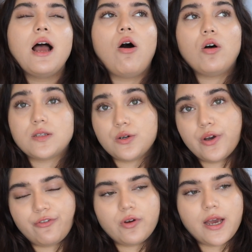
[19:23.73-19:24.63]
also,
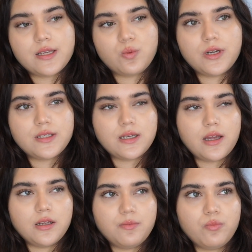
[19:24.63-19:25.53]
if you guys want to see
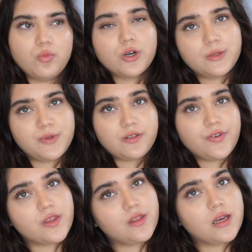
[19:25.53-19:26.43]
any more
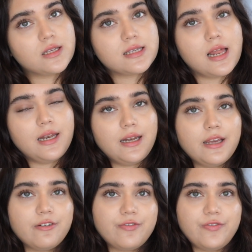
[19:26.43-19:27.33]
specific things,
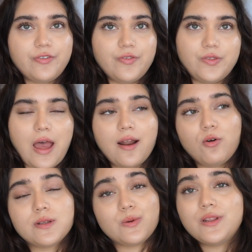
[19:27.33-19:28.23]
leave that
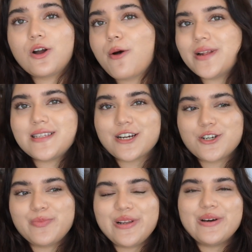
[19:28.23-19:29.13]
also in the comment
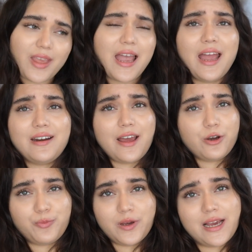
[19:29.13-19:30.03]
section below. And I
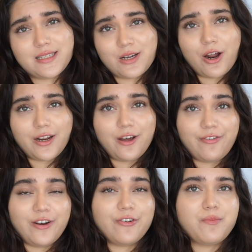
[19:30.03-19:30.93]
hope you guys got enough
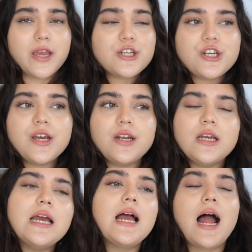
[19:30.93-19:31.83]
information.
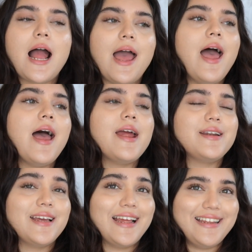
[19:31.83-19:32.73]

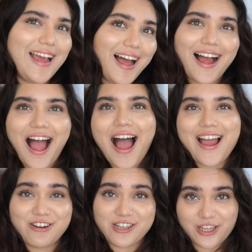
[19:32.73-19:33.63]
And yeah,
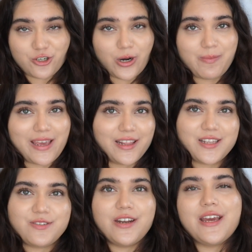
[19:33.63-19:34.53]
I really enjoyed making
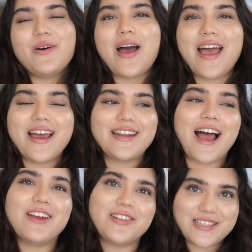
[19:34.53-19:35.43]
this video, and
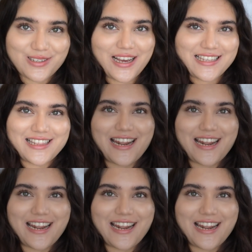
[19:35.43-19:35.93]
I will see you guys in the